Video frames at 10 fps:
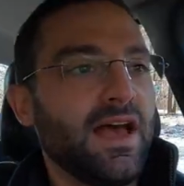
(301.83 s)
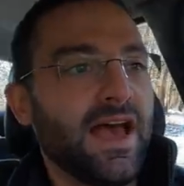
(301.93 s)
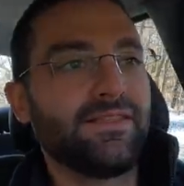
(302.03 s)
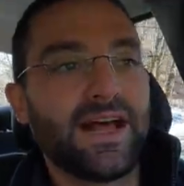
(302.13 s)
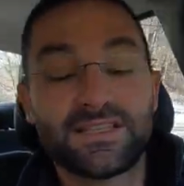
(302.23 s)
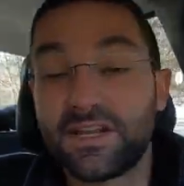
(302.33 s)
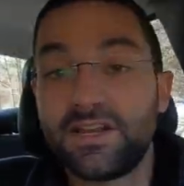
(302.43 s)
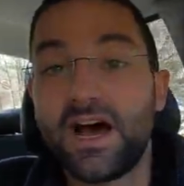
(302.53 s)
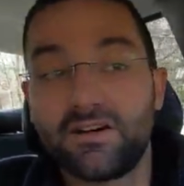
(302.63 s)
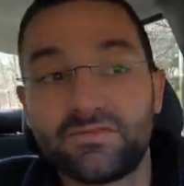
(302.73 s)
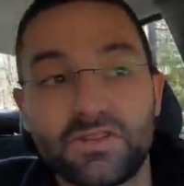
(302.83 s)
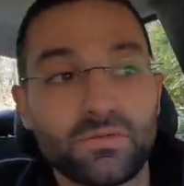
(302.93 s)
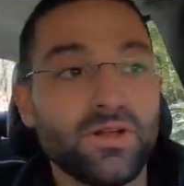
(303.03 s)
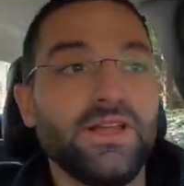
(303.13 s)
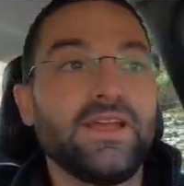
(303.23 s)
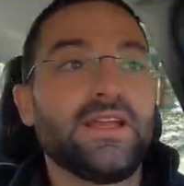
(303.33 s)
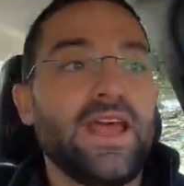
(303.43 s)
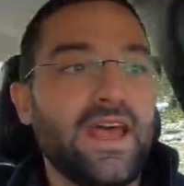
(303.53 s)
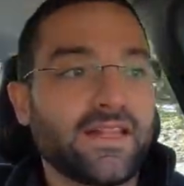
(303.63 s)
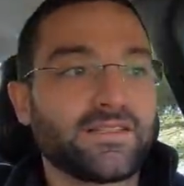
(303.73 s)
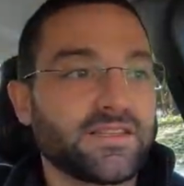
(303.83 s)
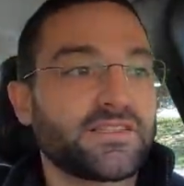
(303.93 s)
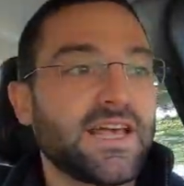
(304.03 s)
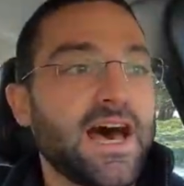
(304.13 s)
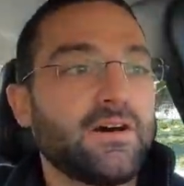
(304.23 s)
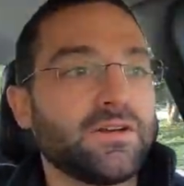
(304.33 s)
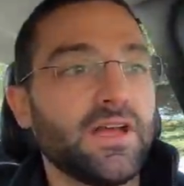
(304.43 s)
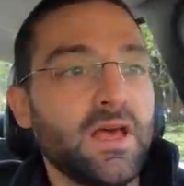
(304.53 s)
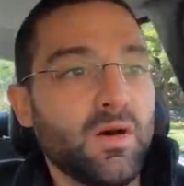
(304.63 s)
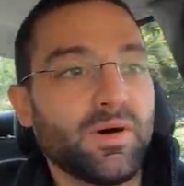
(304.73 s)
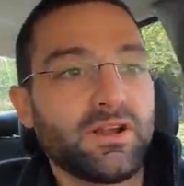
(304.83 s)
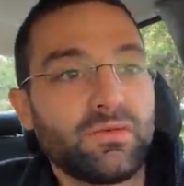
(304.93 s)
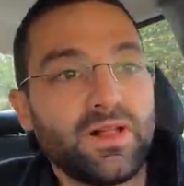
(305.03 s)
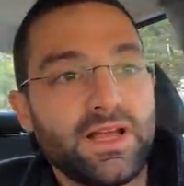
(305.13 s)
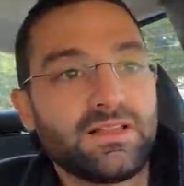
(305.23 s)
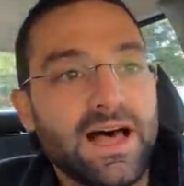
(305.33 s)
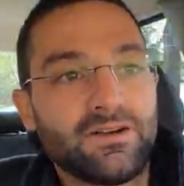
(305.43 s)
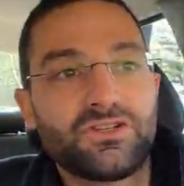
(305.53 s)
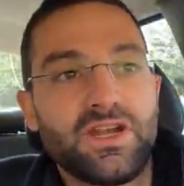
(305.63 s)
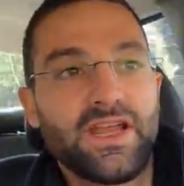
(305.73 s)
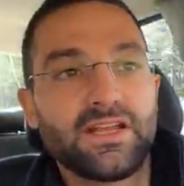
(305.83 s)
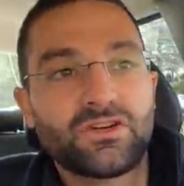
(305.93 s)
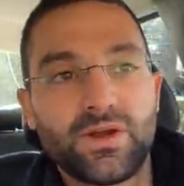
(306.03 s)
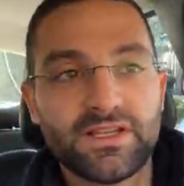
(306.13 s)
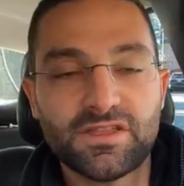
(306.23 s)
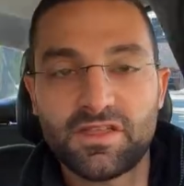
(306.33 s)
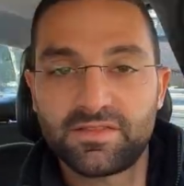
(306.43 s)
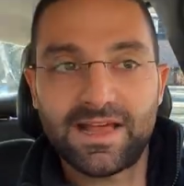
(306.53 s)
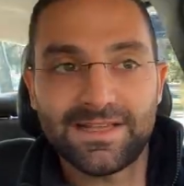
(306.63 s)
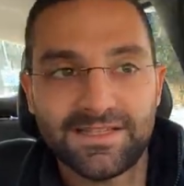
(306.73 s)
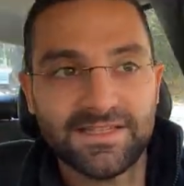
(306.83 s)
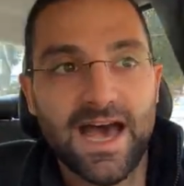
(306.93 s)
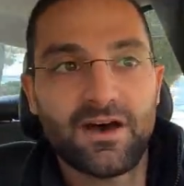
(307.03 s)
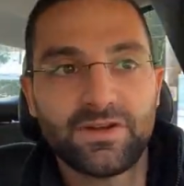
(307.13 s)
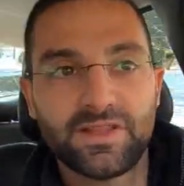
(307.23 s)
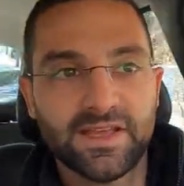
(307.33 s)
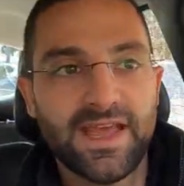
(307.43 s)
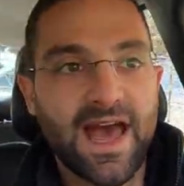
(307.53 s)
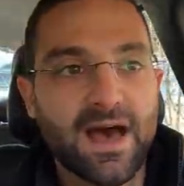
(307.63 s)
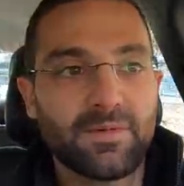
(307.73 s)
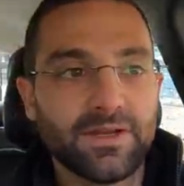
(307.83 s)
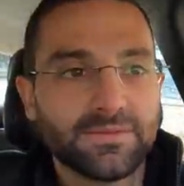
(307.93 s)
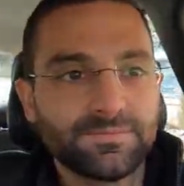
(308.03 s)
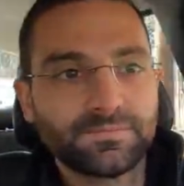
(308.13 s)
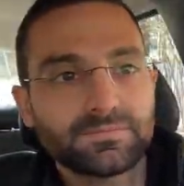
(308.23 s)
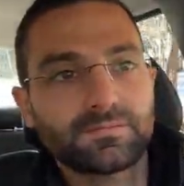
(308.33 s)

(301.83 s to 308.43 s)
and that's enough to really enhance the sound. But it really allows you to increase the, that sound in the cabin